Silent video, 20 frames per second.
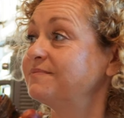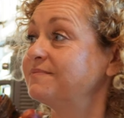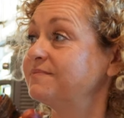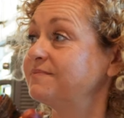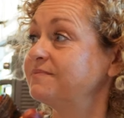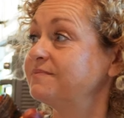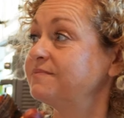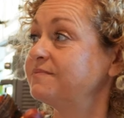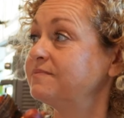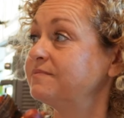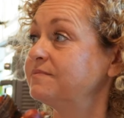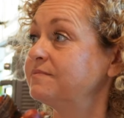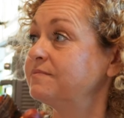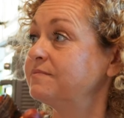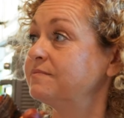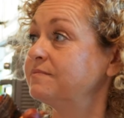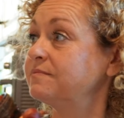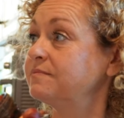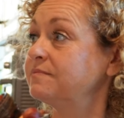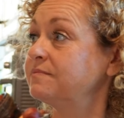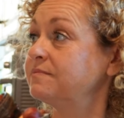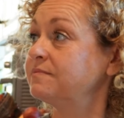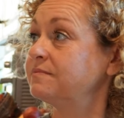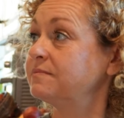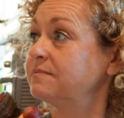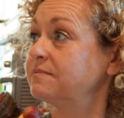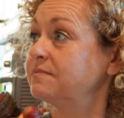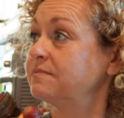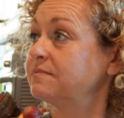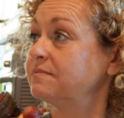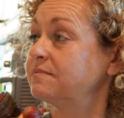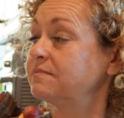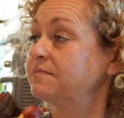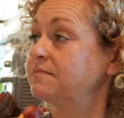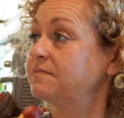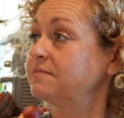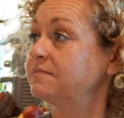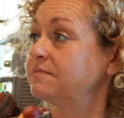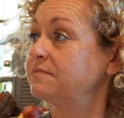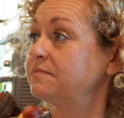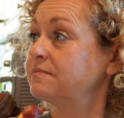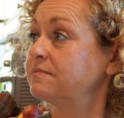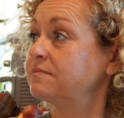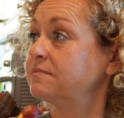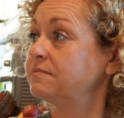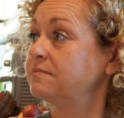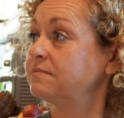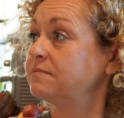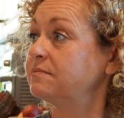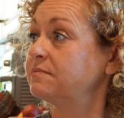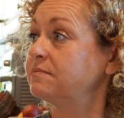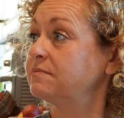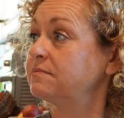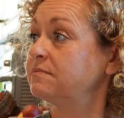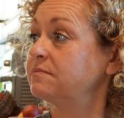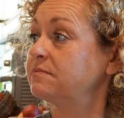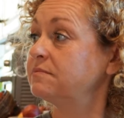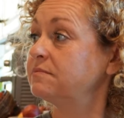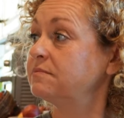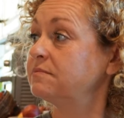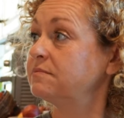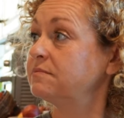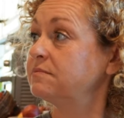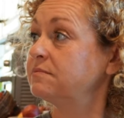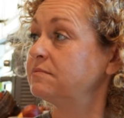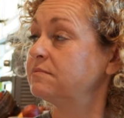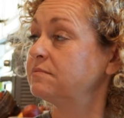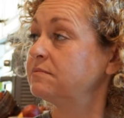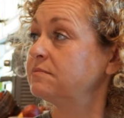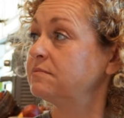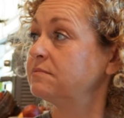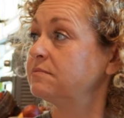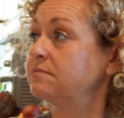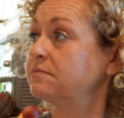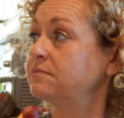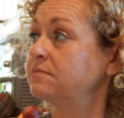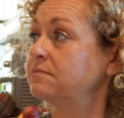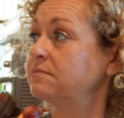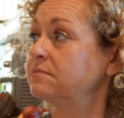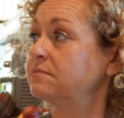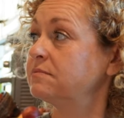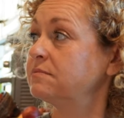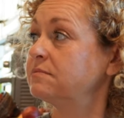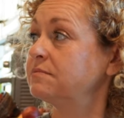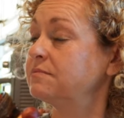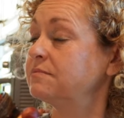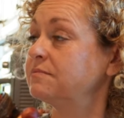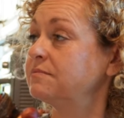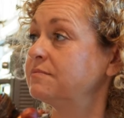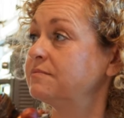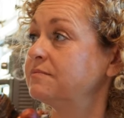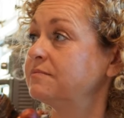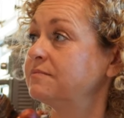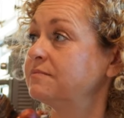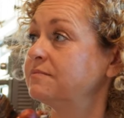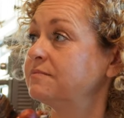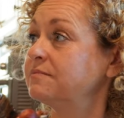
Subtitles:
No words are spoken by the person on screen.